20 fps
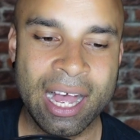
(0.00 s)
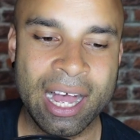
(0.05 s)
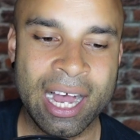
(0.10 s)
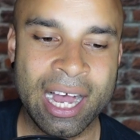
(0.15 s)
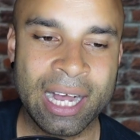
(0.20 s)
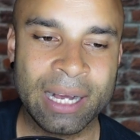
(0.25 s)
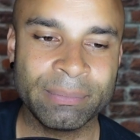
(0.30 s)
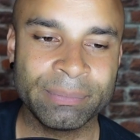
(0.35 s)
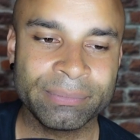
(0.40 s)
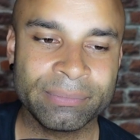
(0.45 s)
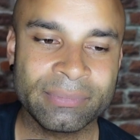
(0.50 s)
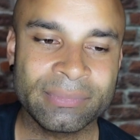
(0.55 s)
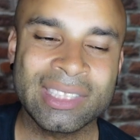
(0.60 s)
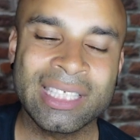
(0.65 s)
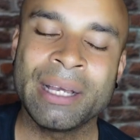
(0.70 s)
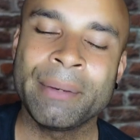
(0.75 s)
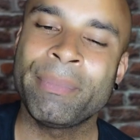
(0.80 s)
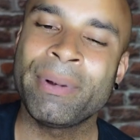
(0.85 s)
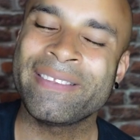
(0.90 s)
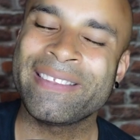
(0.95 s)

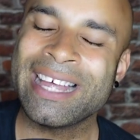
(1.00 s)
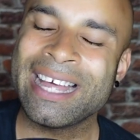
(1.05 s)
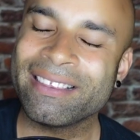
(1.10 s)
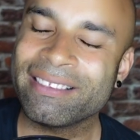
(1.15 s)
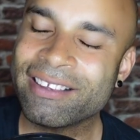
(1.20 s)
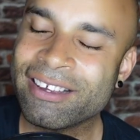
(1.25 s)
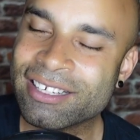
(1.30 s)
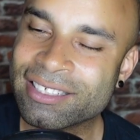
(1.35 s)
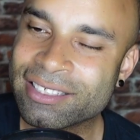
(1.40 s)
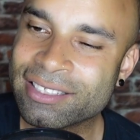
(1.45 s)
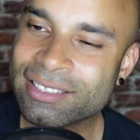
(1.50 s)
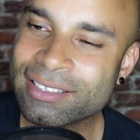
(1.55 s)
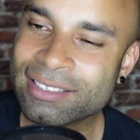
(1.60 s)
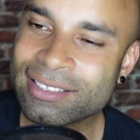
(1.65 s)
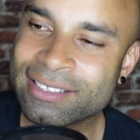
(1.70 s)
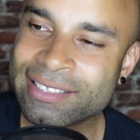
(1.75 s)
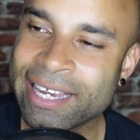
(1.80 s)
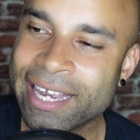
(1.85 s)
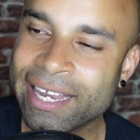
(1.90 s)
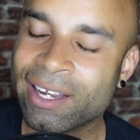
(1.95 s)
But that
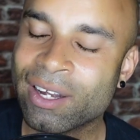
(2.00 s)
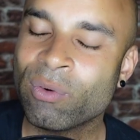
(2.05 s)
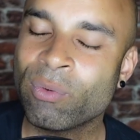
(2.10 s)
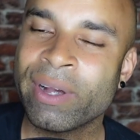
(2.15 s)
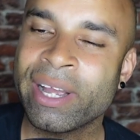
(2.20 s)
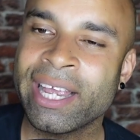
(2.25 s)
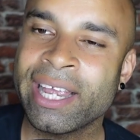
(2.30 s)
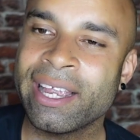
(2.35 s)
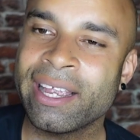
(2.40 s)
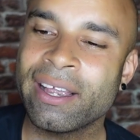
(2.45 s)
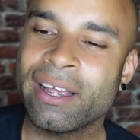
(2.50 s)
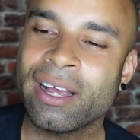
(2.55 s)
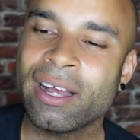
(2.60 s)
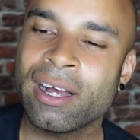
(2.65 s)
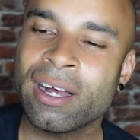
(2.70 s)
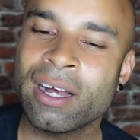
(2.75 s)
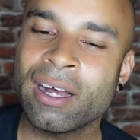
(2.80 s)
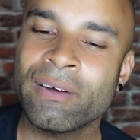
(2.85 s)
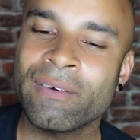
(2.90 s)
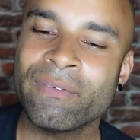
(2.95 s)
doesn't take away
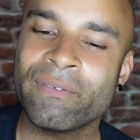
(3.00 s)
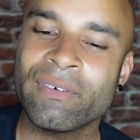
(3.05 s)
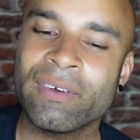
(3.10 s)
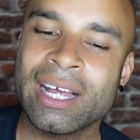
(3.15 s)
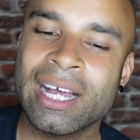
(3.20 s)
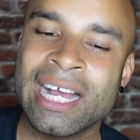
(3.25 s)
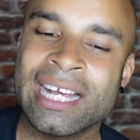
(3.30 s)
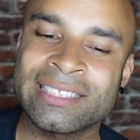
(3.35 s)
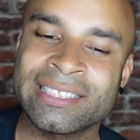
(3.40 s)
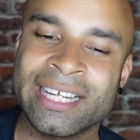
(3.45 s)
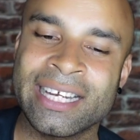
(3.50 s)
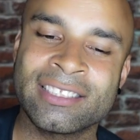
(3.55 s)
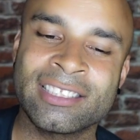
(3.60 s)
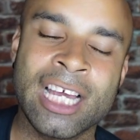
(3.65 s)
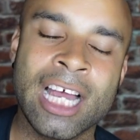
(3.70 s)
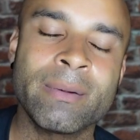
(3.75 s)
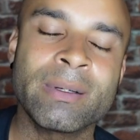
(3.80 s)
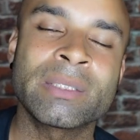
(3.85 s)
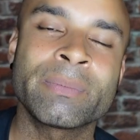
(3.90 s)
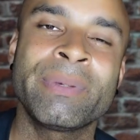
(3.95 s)
of Isiah
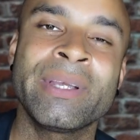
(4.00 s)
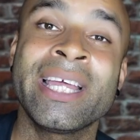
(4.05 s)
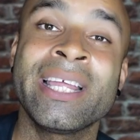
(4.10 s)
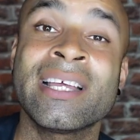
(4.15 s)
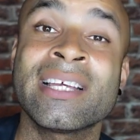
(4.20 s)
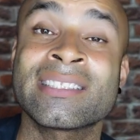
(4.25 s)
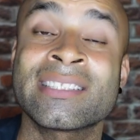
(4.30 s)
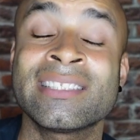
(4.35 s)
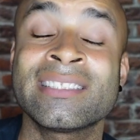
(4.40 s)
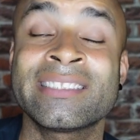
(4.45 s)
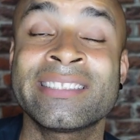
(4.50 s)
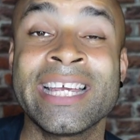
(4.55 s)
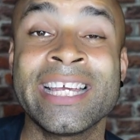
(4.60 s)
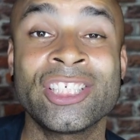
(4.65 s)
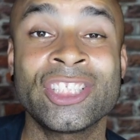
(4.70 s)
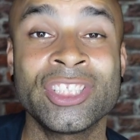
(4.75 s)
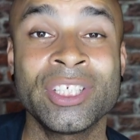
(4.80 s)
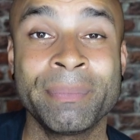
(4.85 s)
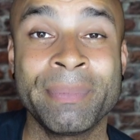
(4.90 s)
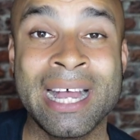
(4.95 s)
Thomas being a
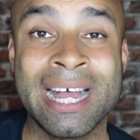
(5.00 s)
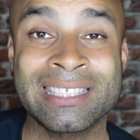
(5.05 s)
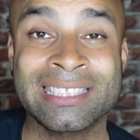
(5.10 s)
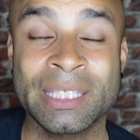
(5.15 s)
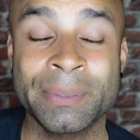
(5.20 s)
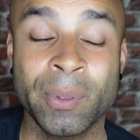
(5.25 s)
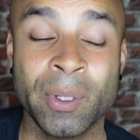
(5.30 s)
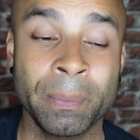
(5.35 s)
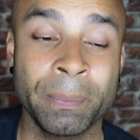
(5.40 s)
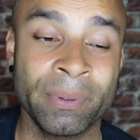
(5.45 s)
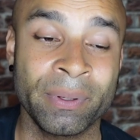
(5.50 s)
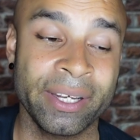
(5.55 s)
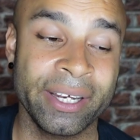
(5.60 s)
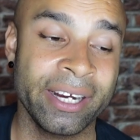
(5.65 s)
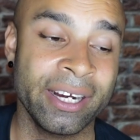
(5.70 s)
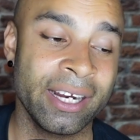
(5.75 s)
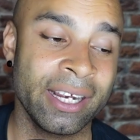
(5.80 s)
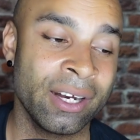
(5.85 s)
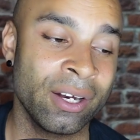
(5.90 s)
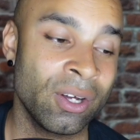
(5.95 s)
sensational basketball
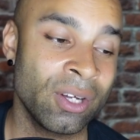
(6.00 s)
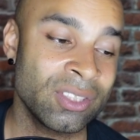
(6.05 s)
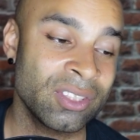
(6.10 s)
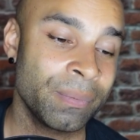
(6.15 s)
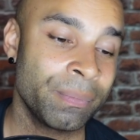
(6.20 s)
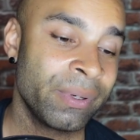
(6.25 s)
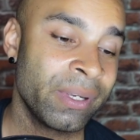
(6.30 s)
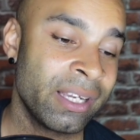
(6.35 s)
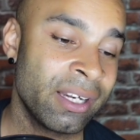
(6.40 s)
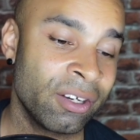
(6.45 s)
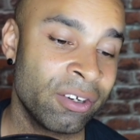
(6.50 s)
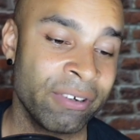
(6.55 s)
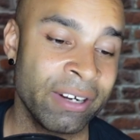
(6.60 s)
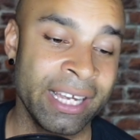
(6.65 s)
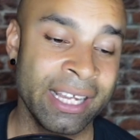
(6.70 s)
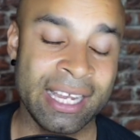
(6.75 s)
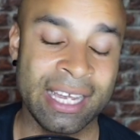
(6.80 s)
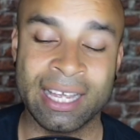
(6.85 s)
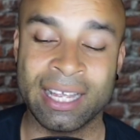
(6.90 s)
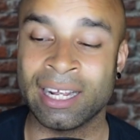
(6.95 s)
player and also being a
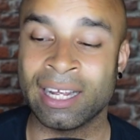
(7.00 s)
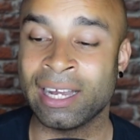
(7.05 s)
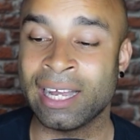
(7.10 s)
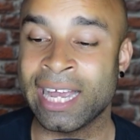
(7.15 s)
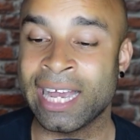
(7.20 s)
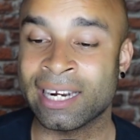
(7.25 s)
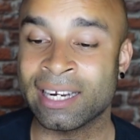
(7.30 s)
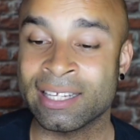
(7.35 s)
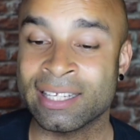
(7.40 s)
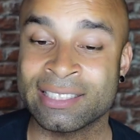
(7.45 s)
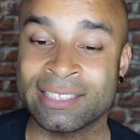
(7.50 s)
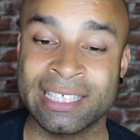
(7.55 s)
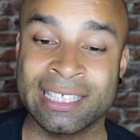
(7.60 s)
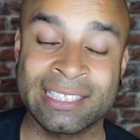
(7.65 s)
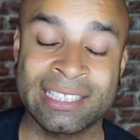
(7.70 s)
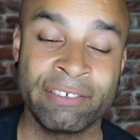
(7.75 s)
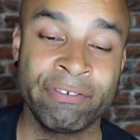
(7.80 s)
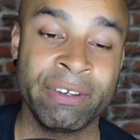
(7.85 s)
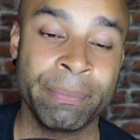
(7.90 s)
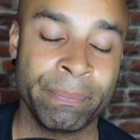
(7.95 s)
great analyst
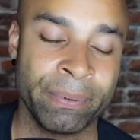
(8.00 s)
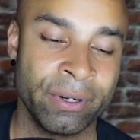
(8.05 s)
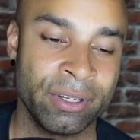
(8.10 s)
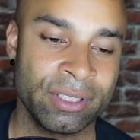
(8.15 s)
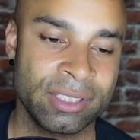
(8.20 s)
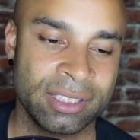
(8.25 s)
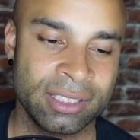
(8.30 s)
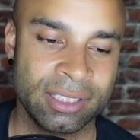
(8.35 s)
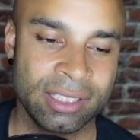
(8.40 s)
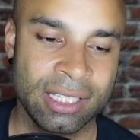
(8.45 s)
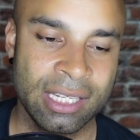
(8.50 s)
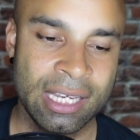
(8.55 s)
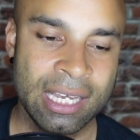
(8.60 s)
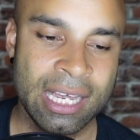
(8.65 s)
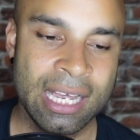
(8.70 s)
and TV person.